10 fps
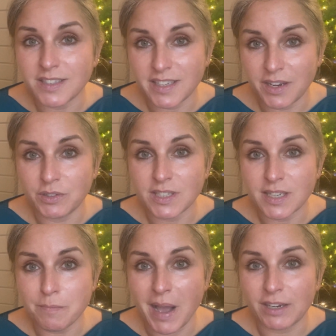
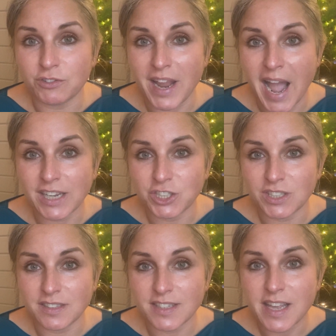seriously bad
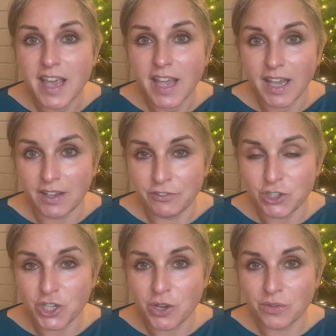reactions if
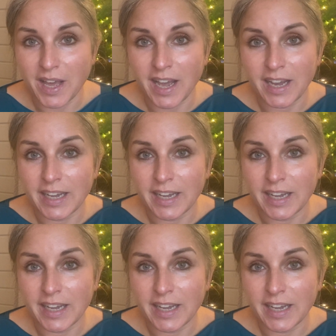you do that.